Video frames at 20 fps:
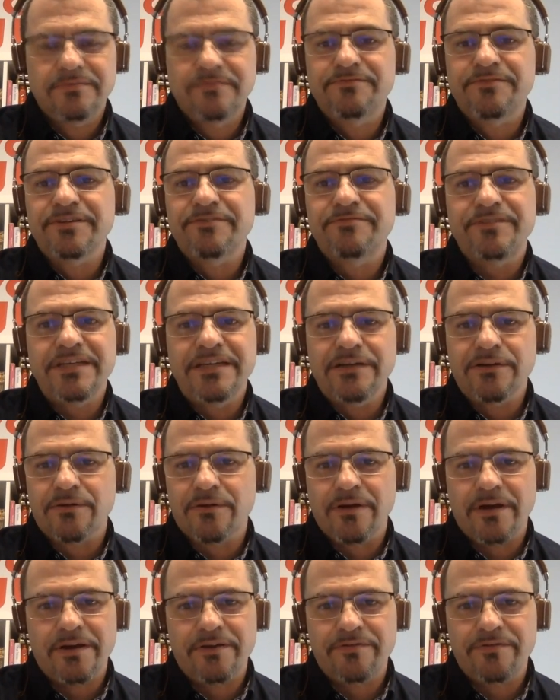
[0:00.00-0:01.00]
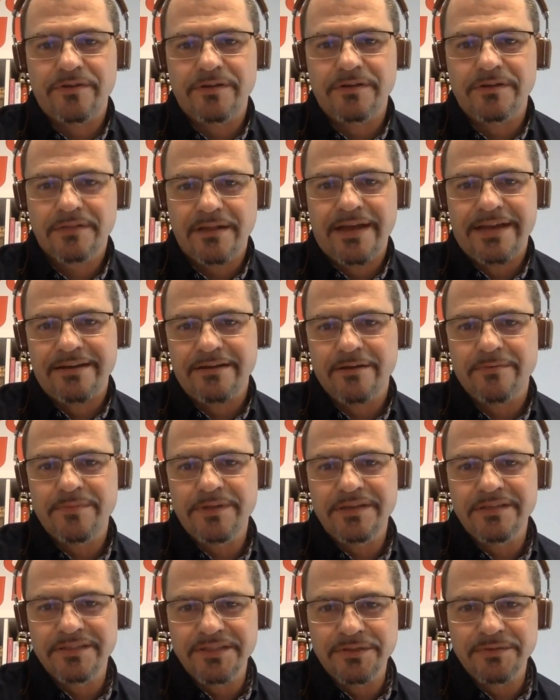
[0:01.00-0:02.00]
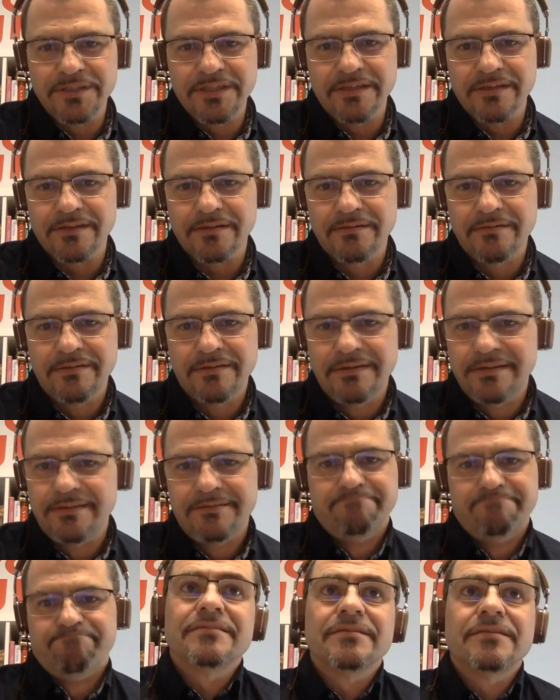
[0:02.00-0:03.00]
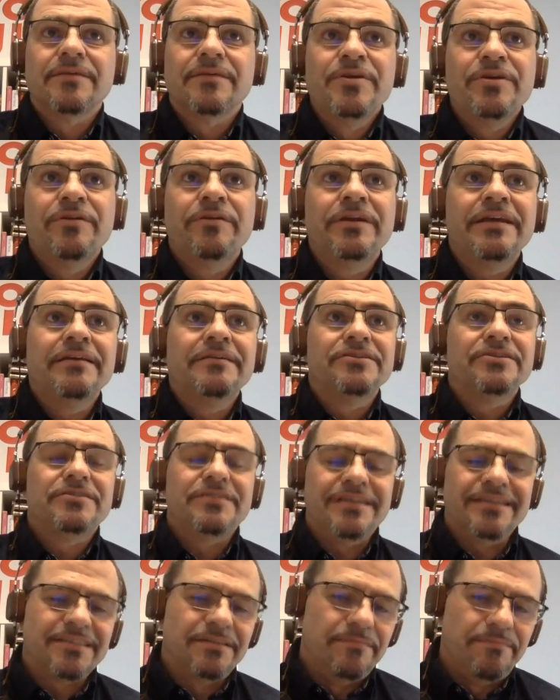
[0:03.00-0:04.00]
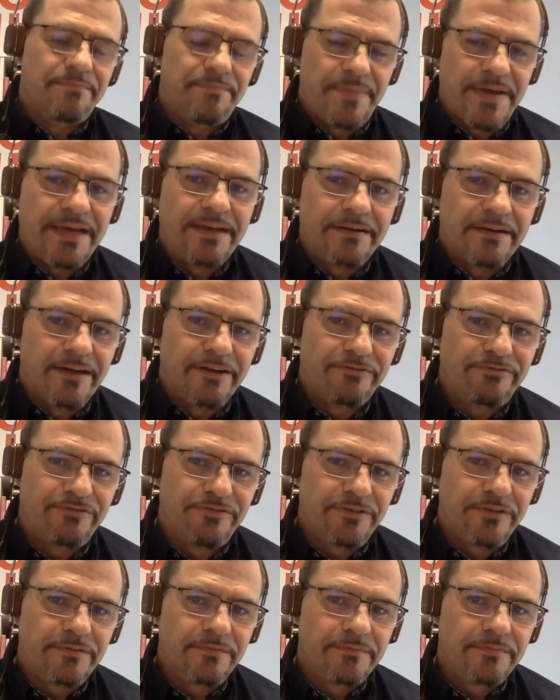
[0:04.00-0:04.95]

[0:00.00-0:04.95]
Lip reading: 50 or 100 client companies using it, the community just isn't big enough.